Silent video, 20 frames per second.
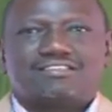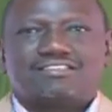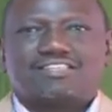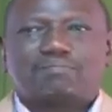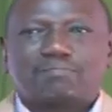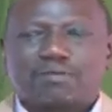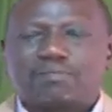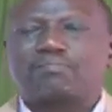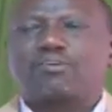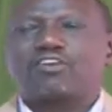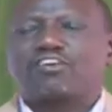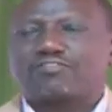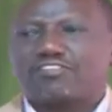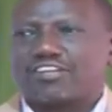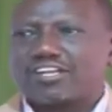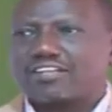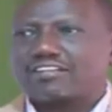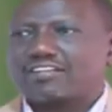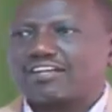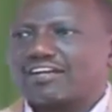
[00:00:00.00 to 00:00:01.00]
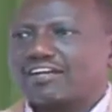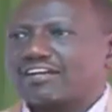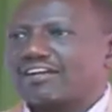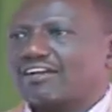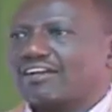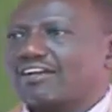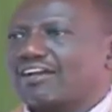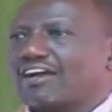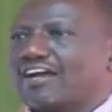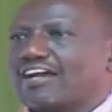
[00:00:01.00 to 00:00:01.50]
the people of Kenya
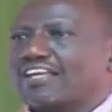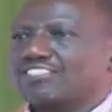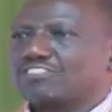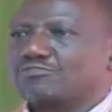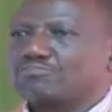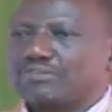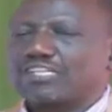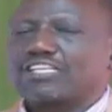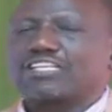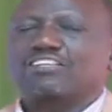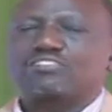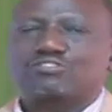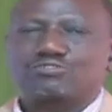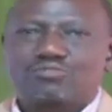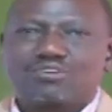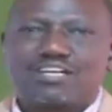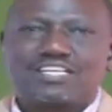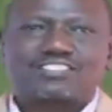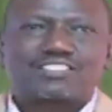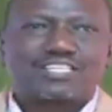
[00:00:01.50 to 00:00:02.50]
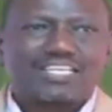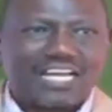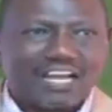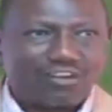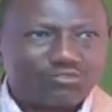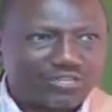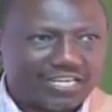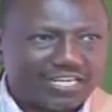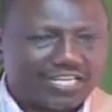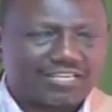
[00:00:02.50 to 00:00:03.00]
are speaking to us
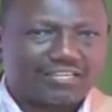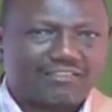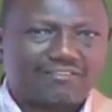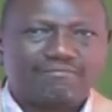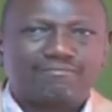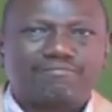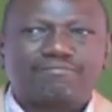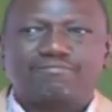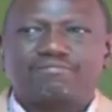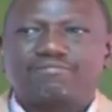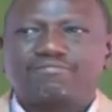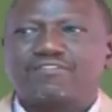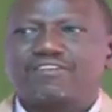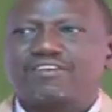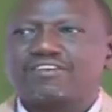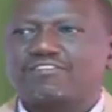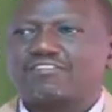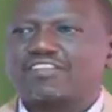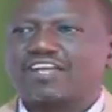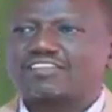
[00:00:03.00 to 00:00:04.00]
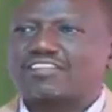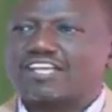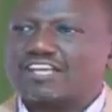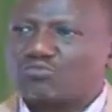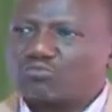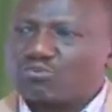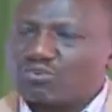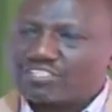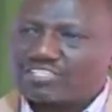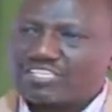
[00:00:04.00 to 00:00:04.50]
loudly that they
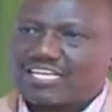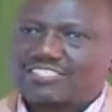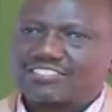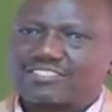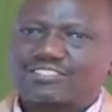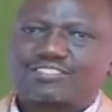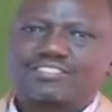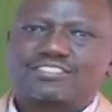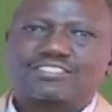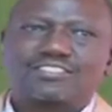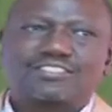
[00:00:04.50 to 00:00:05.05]
want us